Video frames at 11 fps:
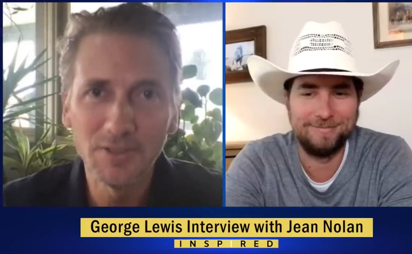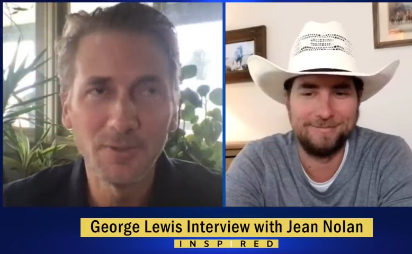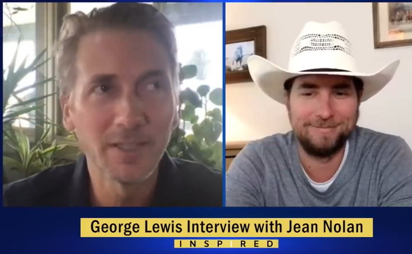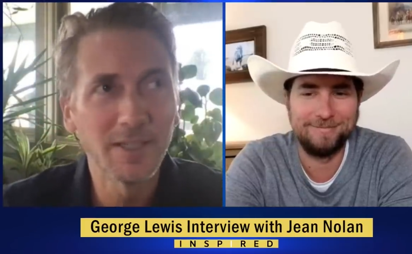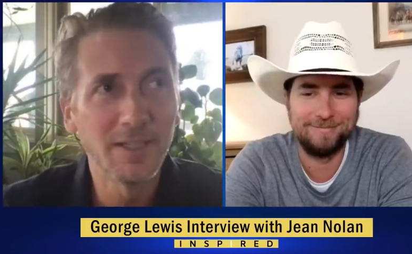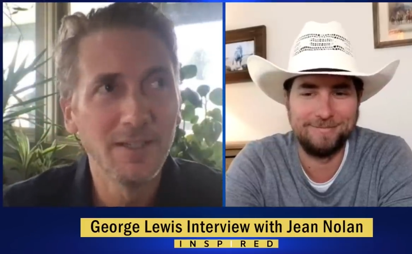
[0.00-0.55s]

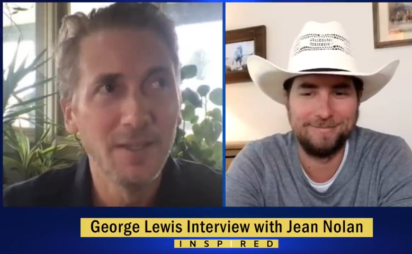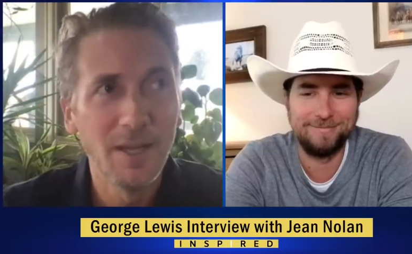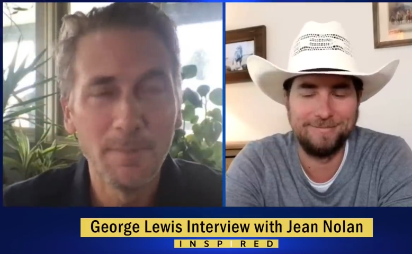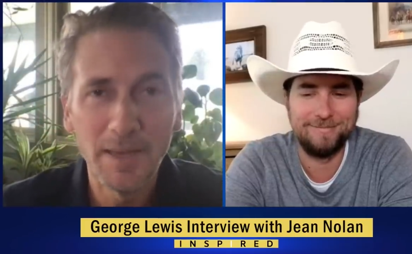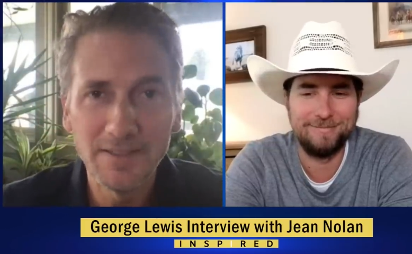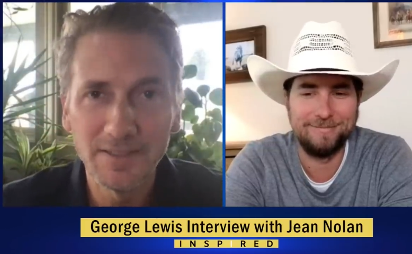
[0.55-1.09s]
Speaker 1: doing a, a
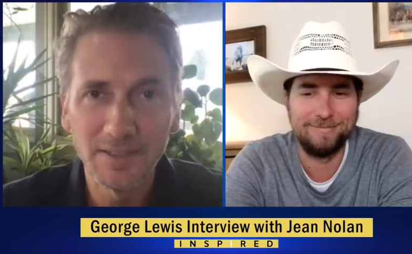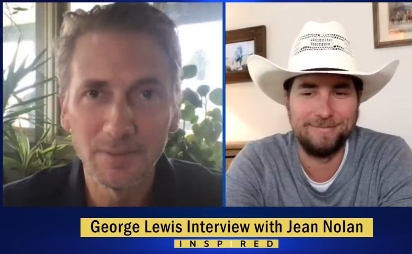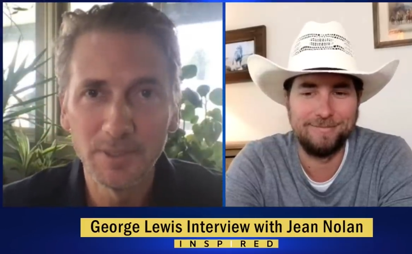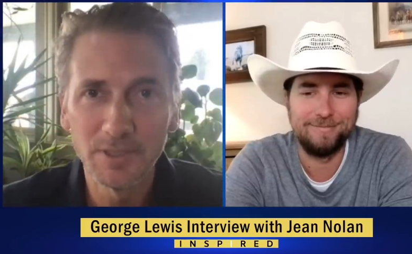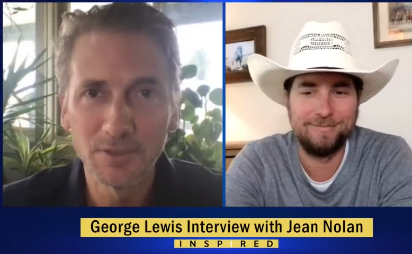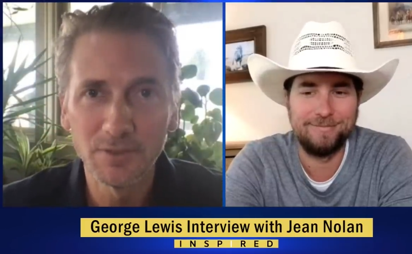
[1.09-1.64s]
painting
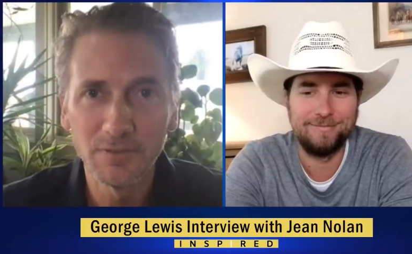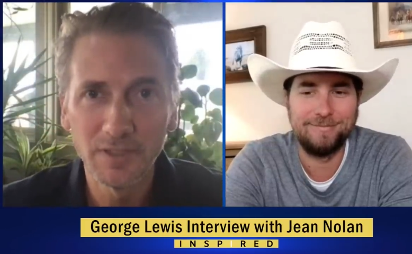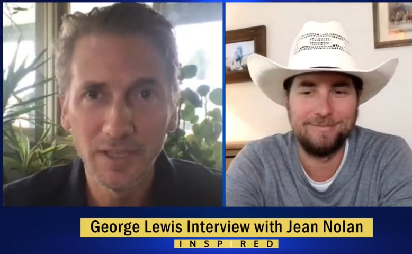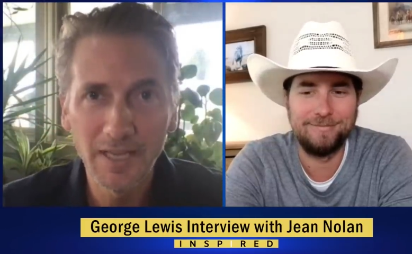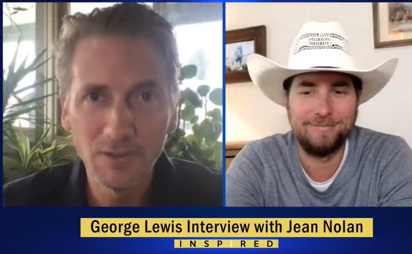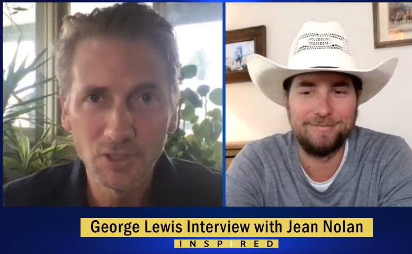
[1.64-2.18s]
commission of a
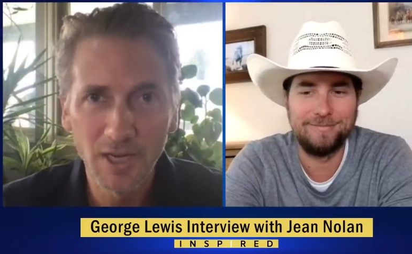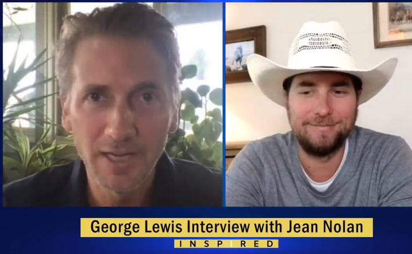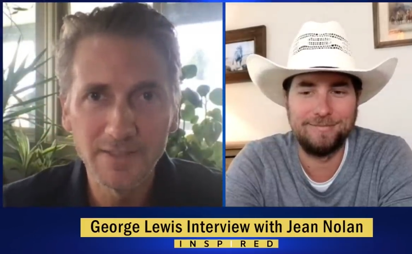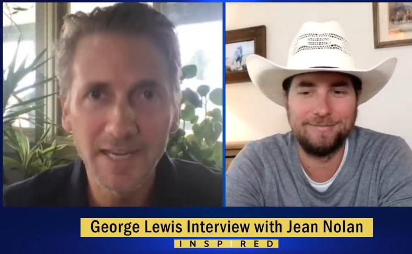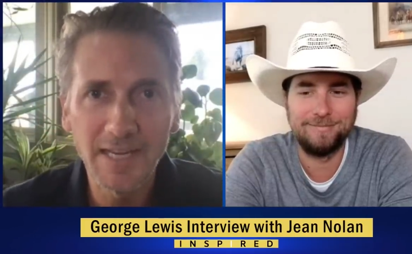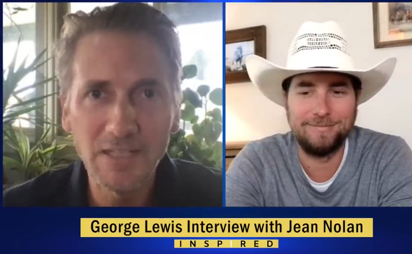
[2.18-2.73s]

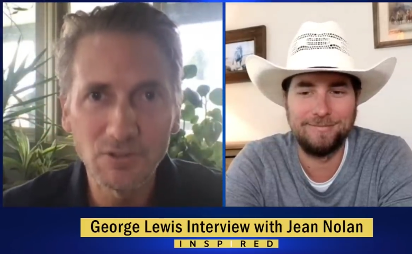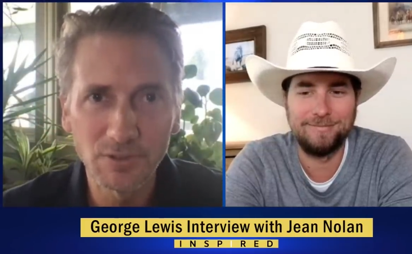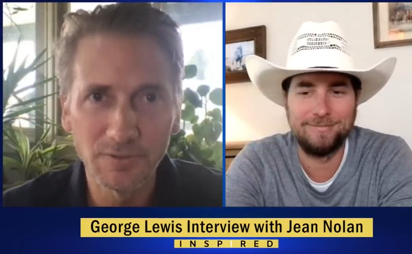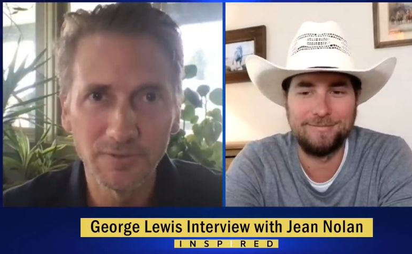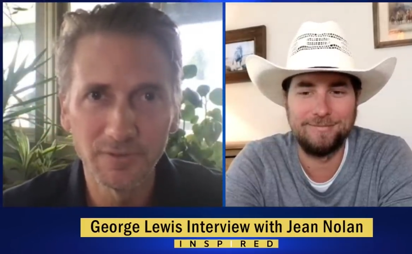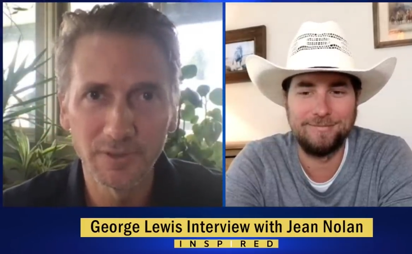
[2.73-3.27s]
giant
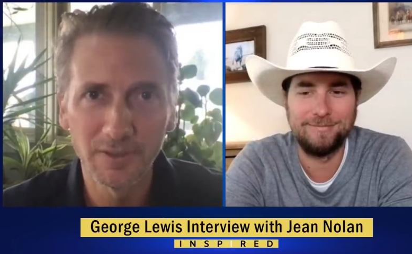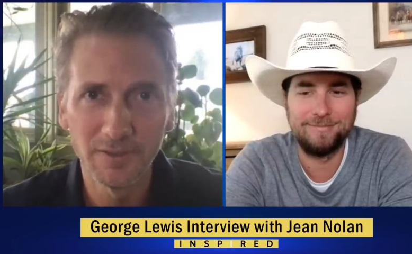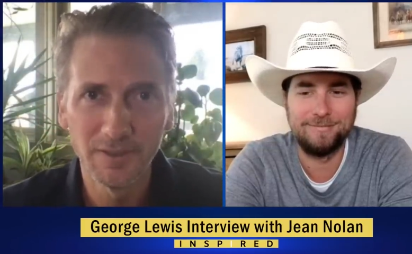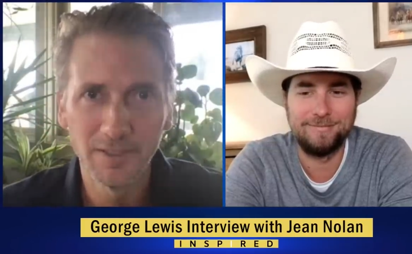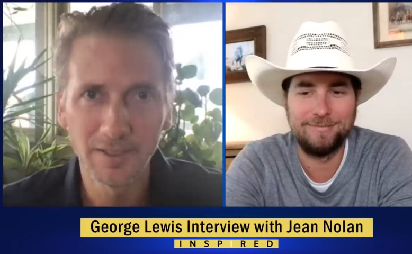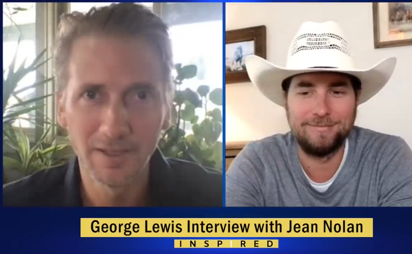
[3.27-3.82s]
angel for
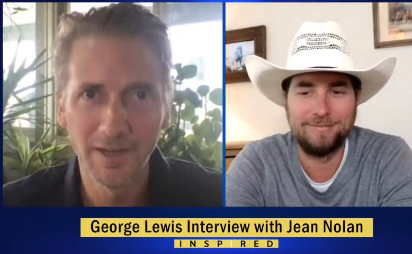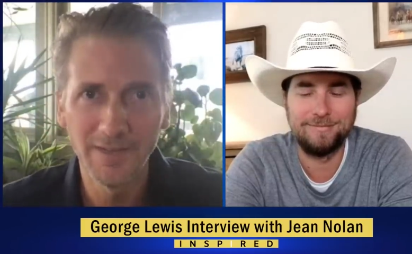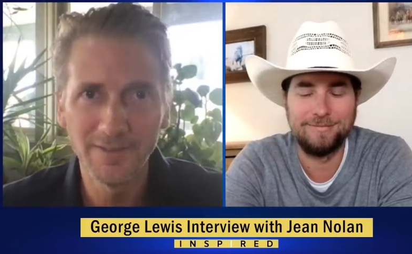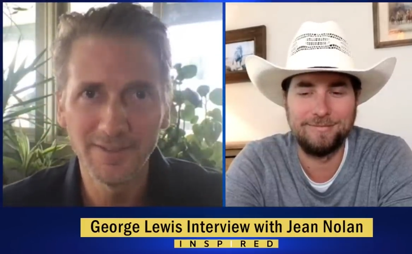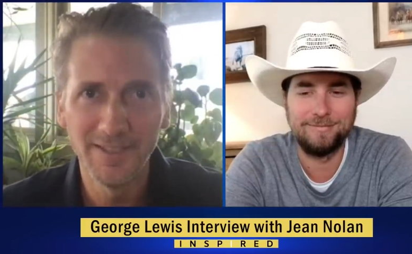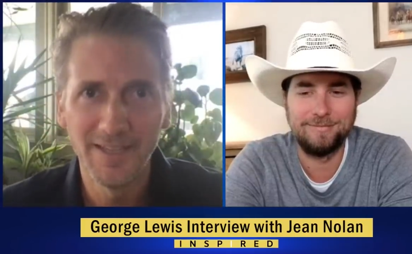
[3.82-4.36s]
a
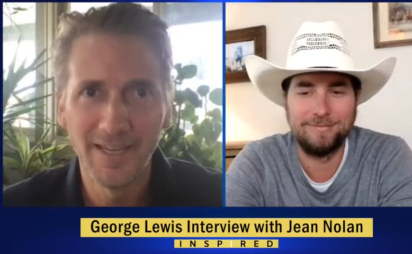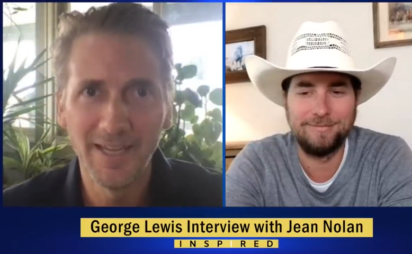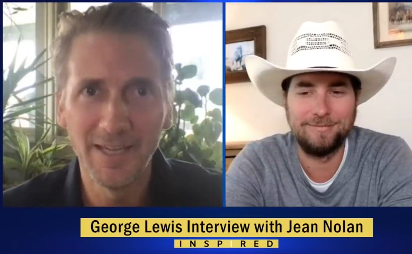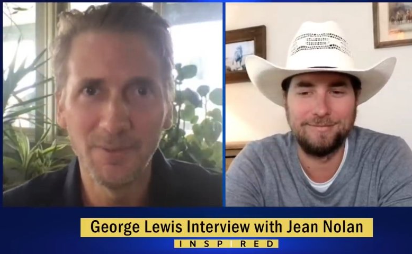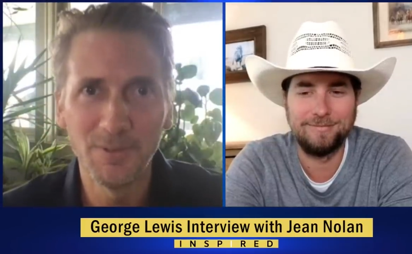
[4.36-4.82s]
client here,